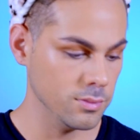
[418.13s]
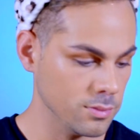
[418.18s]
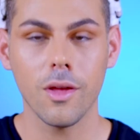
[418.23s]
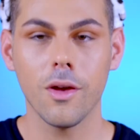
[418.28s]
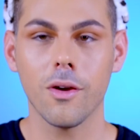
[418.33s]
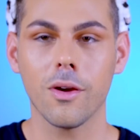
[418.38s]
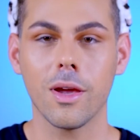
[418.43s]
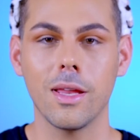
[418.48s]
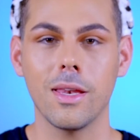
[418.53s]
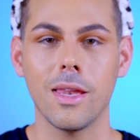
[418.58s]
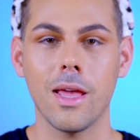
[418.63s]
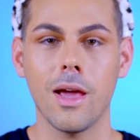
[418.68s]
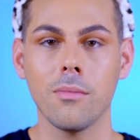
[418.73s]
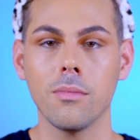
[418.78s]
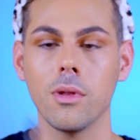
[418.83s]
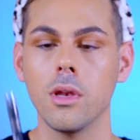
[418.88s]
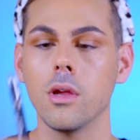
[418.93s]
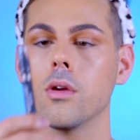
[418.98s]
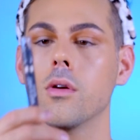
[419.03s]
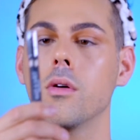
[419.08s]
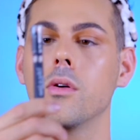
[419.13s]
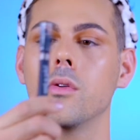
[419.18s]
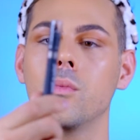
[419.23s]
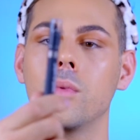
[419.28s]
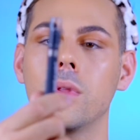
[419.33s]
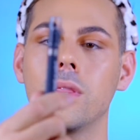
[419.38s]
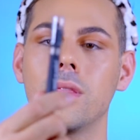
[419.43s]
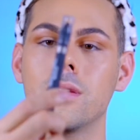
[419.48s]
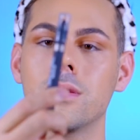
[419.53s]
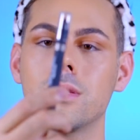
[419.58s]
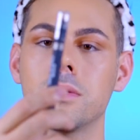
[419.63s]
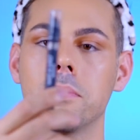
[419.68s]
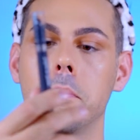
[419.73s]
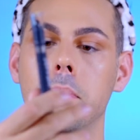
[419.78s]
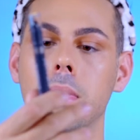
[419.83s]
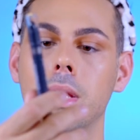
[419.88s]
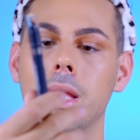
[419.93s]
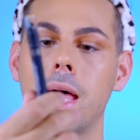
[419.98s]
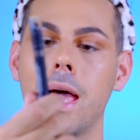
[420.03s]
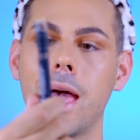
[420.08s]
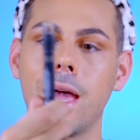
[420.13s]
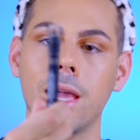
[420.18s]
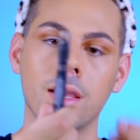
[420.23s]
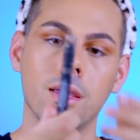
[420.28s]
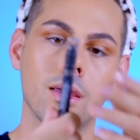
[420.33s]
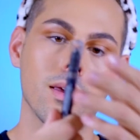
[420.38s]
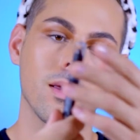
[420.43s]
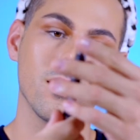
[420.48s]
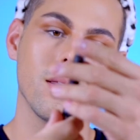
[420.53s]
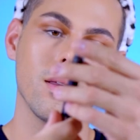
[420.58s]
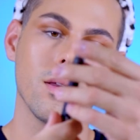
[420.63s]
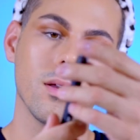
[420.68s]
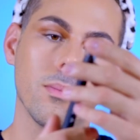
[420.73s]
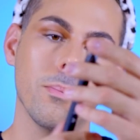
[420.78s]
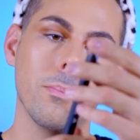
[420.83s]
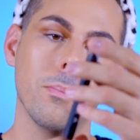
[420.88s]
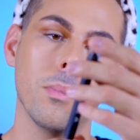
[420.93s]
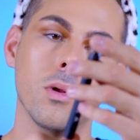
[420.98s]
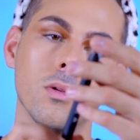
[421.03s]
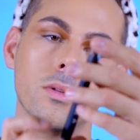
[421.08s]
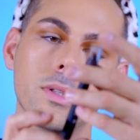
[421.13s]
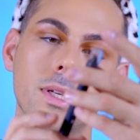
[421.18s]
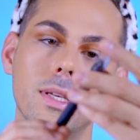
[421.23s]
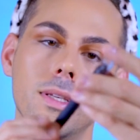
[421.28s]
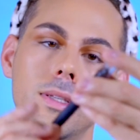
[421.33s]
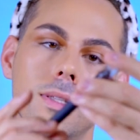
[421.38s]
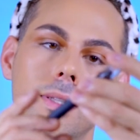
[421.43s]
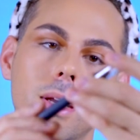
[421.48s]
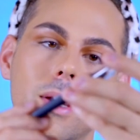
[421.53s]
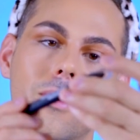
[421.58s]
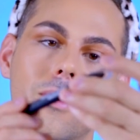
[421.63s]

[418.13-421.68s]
Okay, now I'm going to go in with this black multi-stick